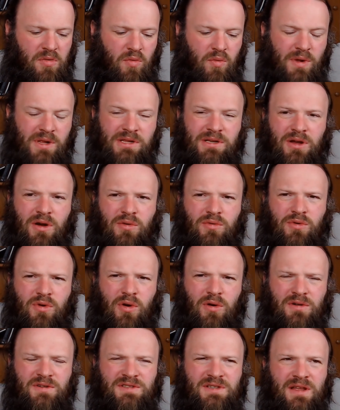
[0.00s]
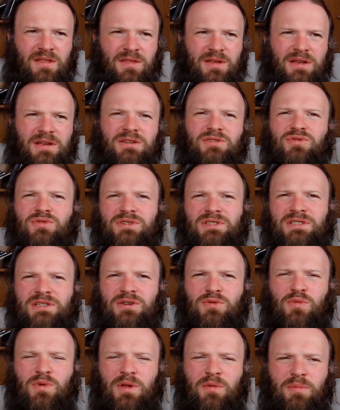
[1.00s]
go north. And
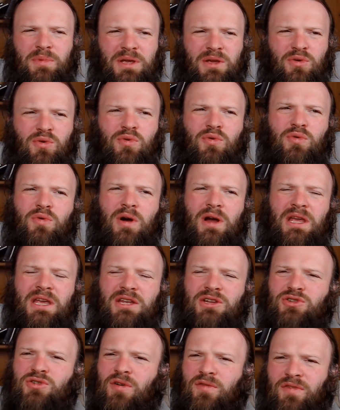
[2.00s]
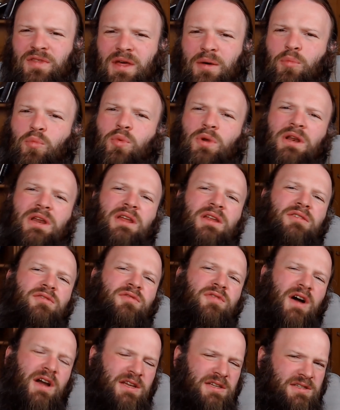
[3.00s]
interesting will be who each of them will
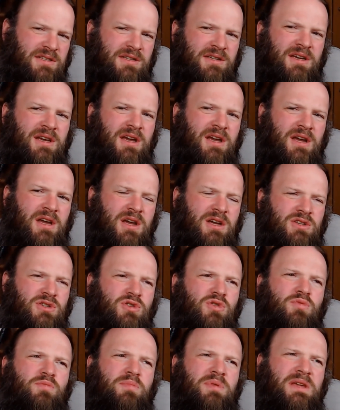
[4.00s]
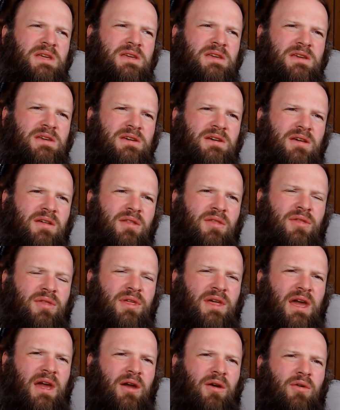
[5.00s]
invite to be
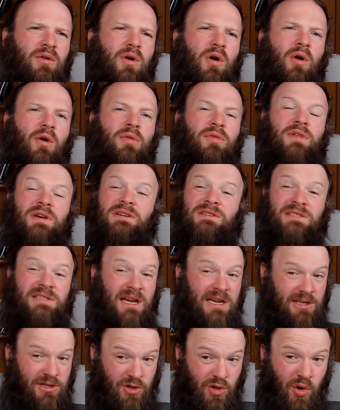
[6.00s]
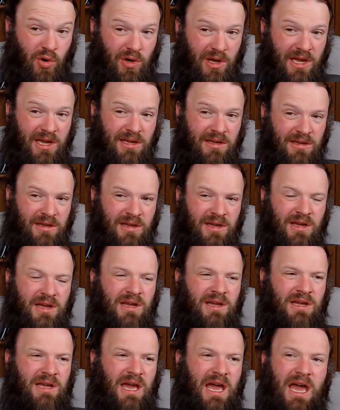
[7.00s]
there on their side cooking
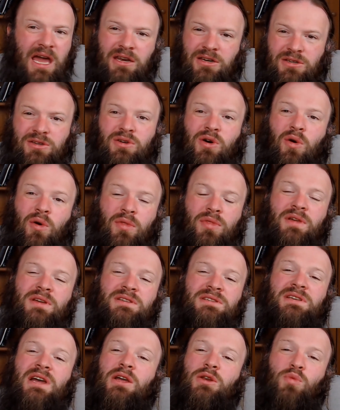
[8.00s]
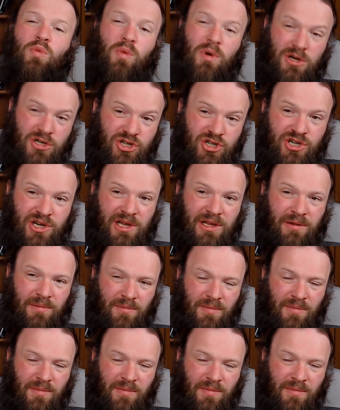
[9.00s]
and on their side watching.